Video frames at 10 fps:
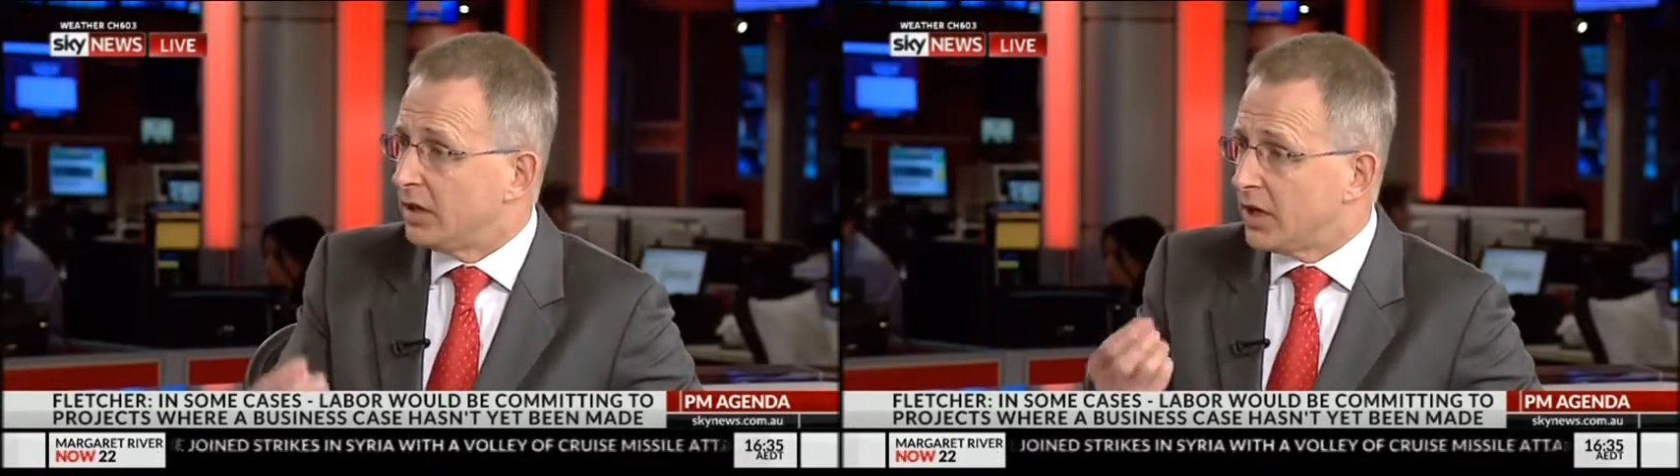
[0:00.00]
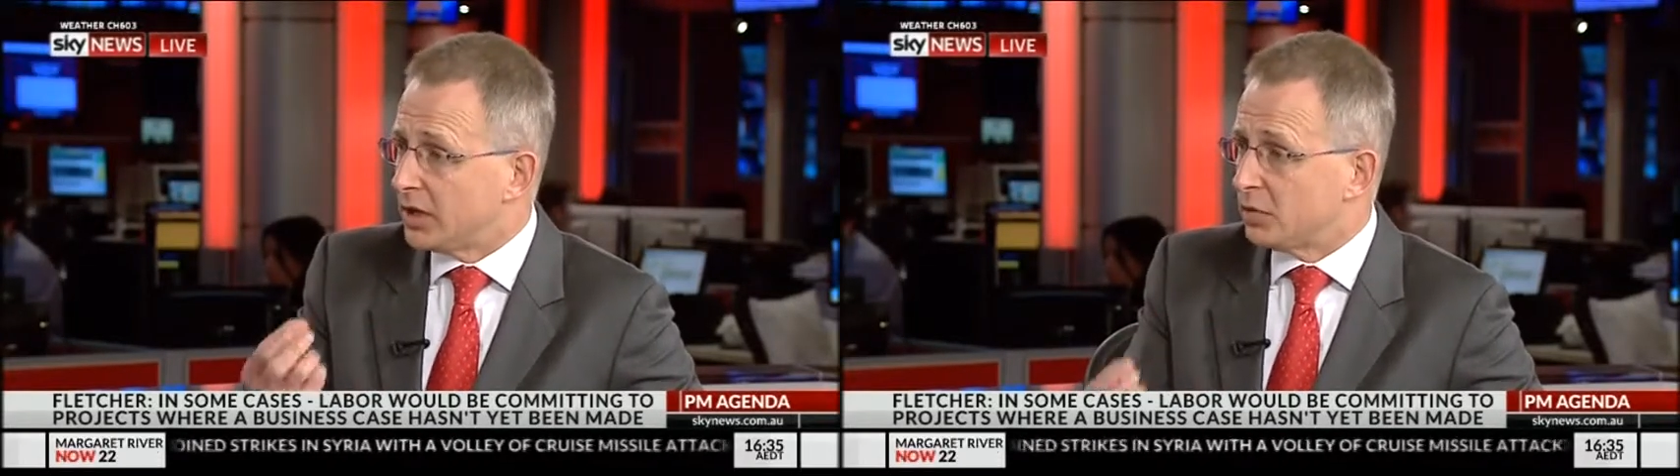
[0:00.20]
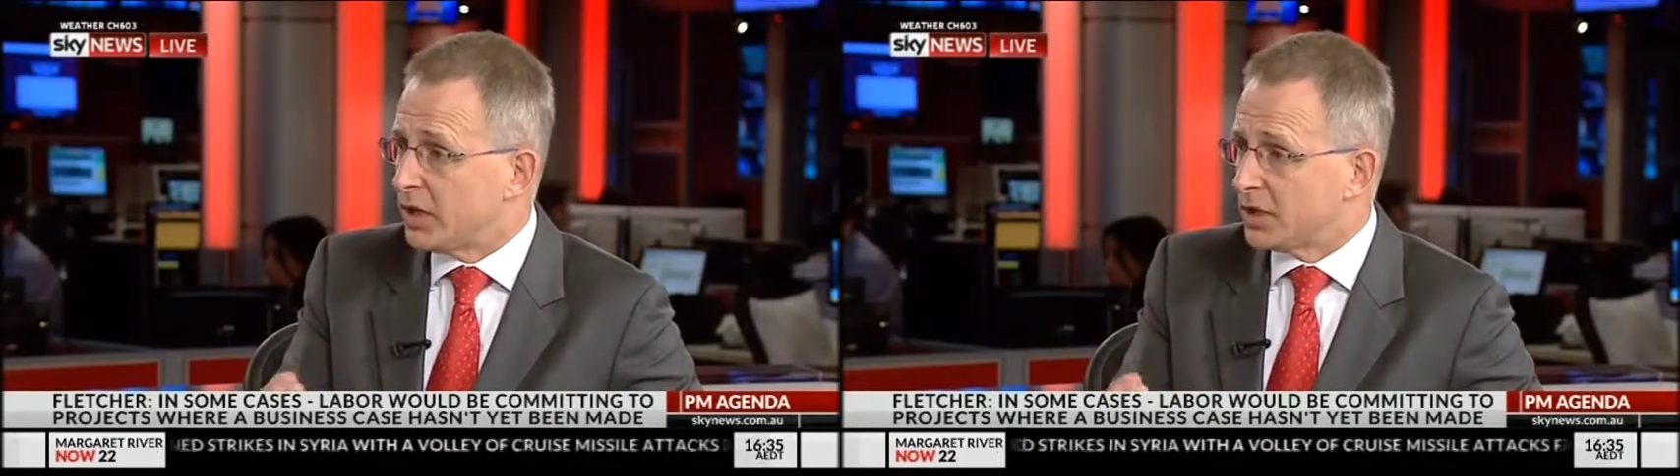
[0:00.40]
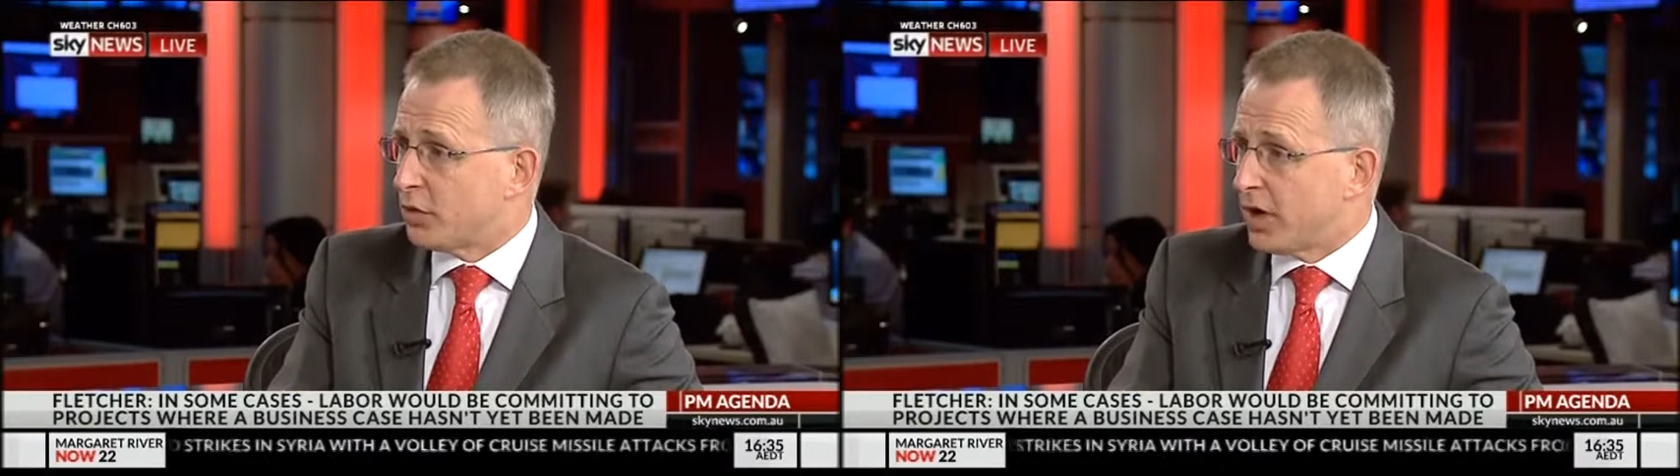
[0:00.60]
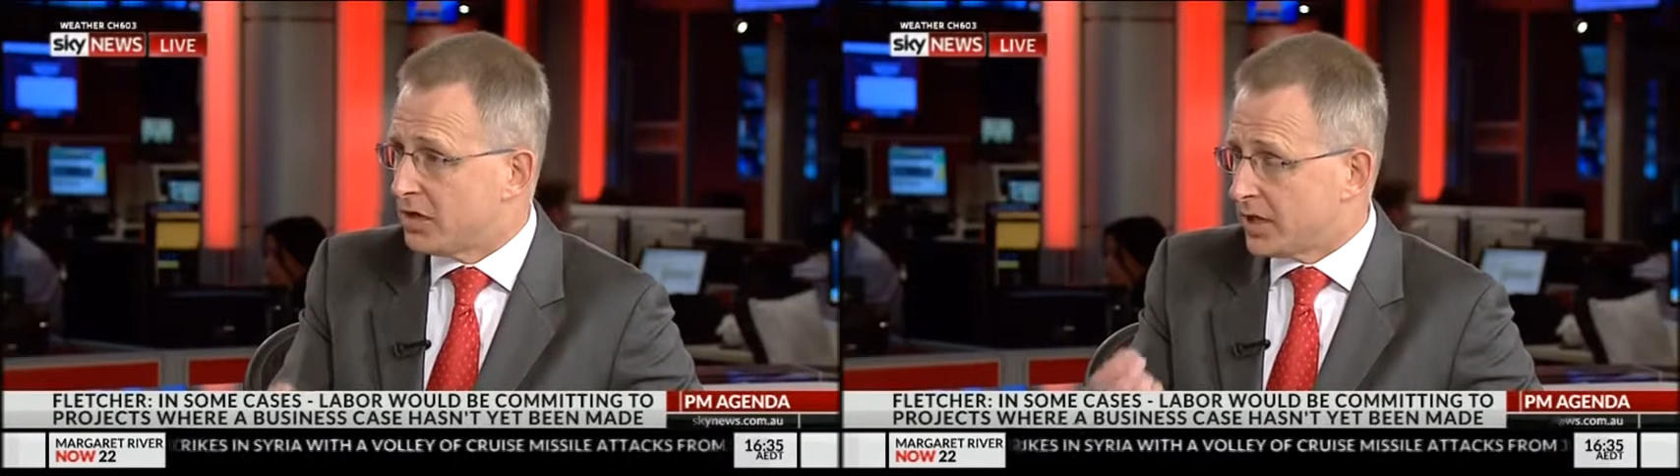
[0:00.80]
is which
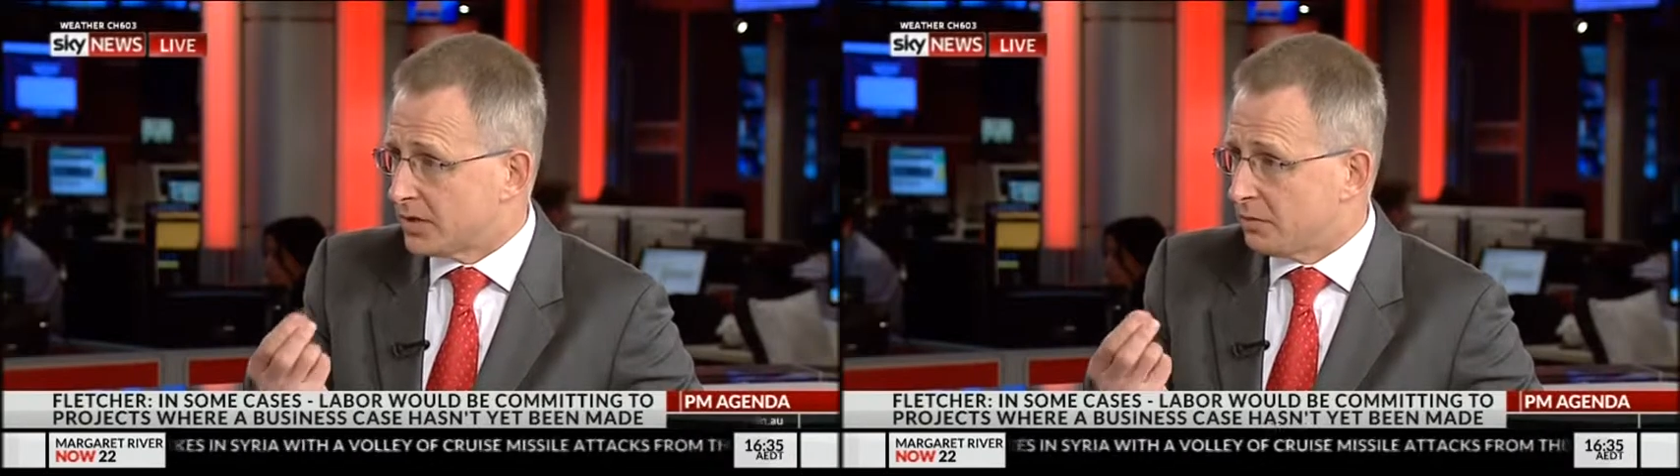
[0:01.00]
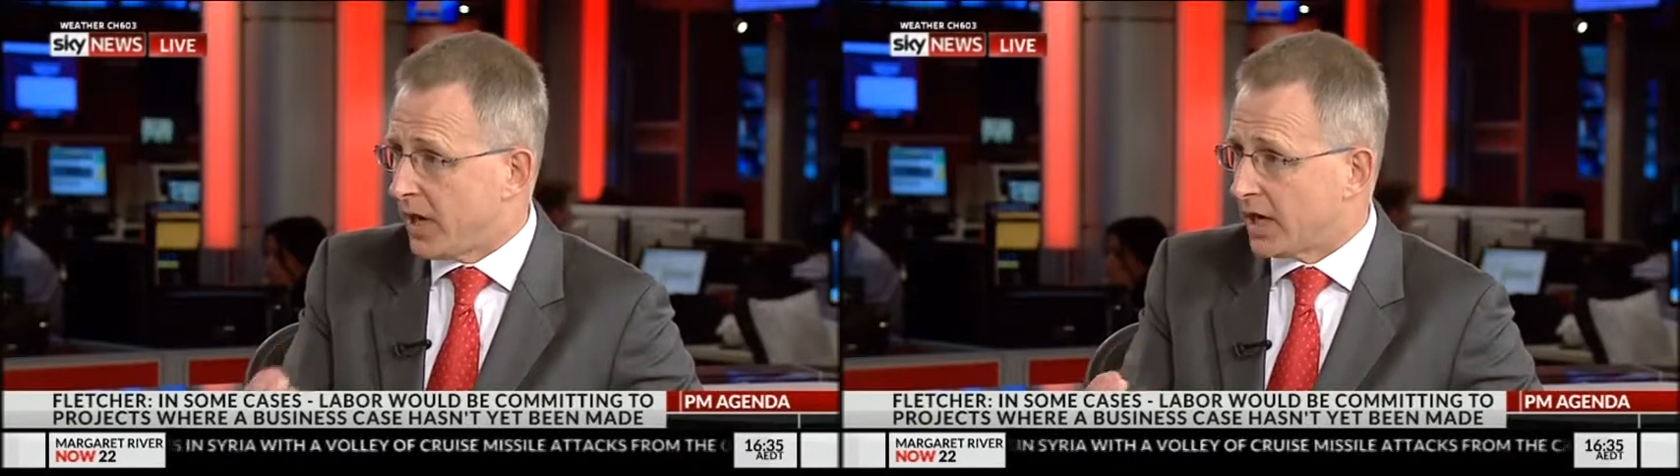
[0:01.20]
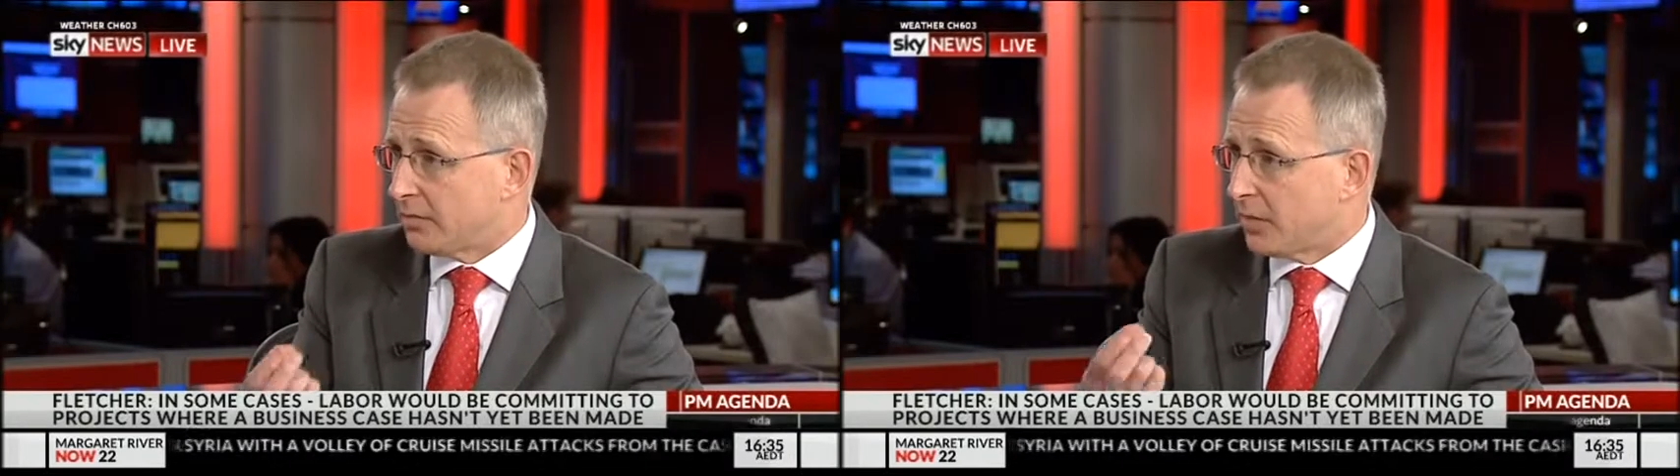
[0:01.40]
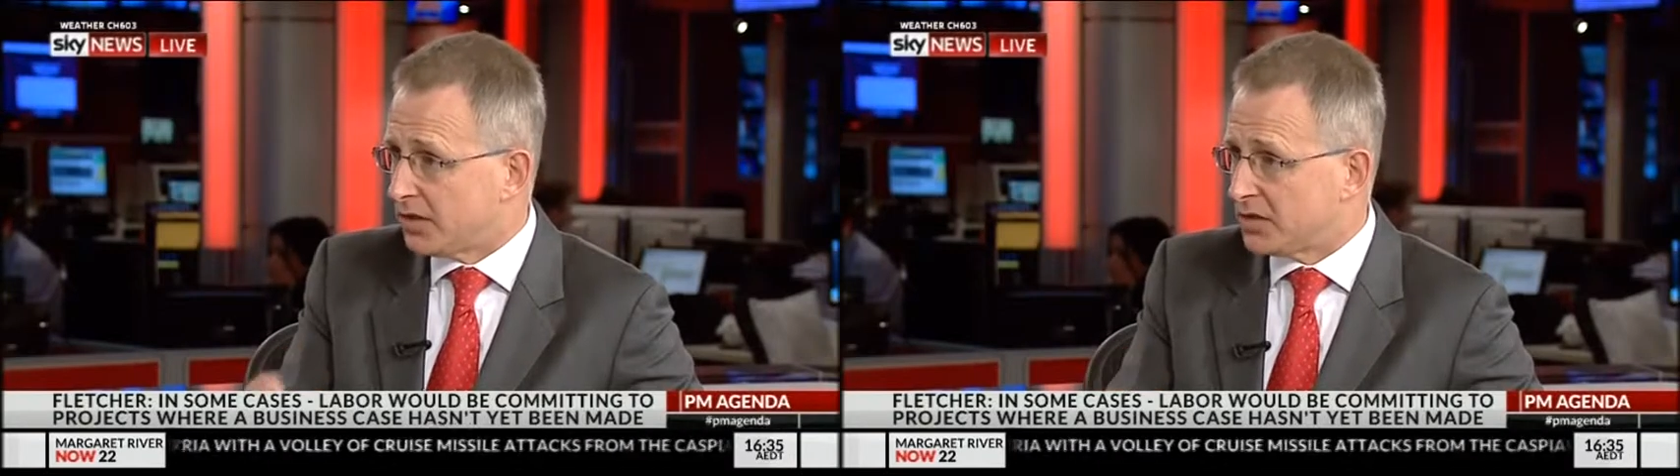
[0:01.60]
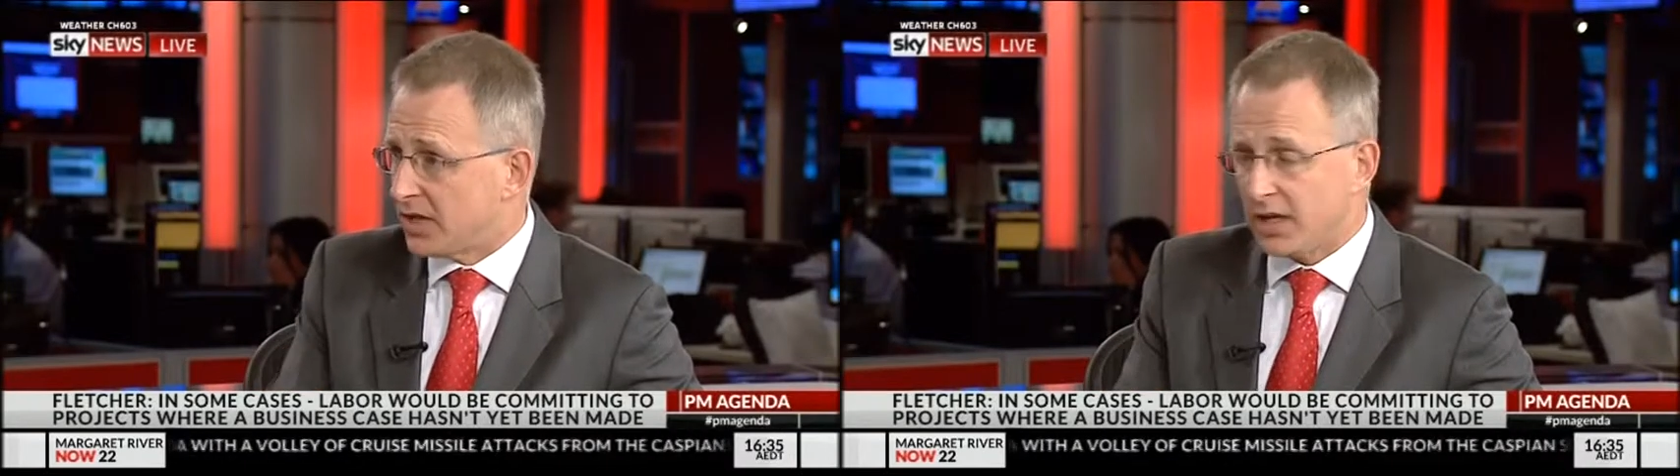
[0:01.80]
projects make
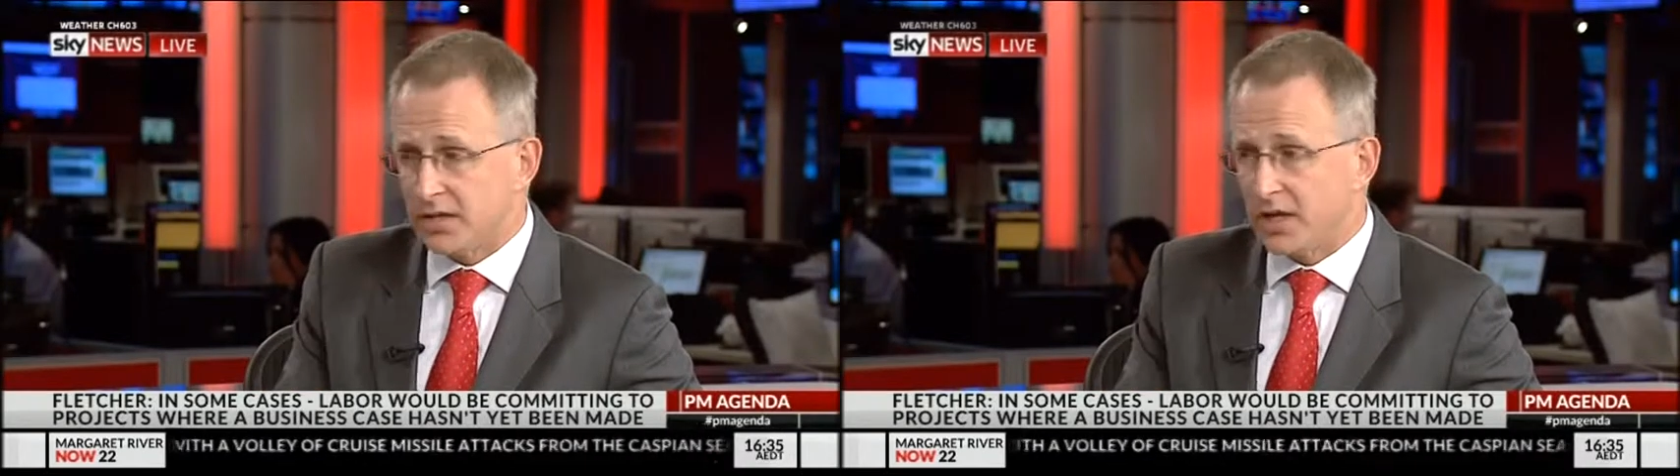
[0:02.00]
most sense,